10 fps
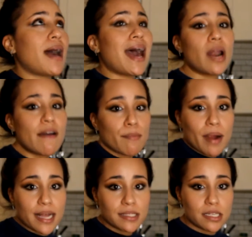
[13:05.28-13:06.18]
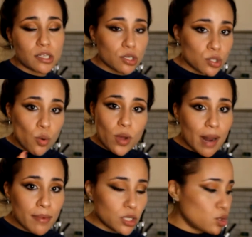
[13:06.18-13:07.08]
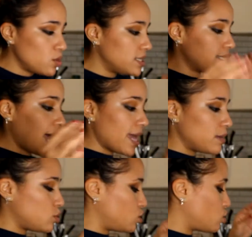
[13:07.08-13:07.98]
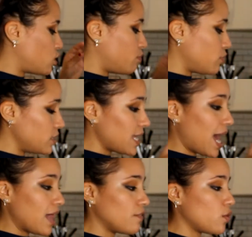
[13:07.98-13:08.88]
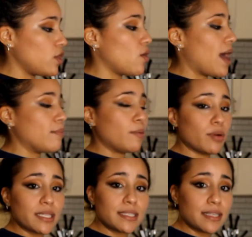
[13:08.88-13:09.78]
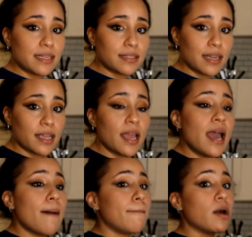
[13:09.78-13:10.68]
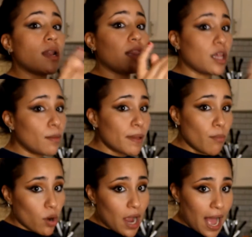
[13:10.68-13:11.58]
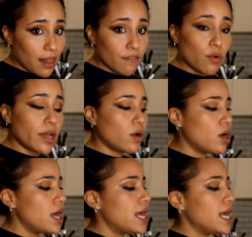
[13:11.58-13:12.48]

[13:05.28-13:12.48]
I don't have a processor, so what I'm gonna do is I am just gonna put the olive oil, I'm gonna put the seasoning, put a little bit more olive oil.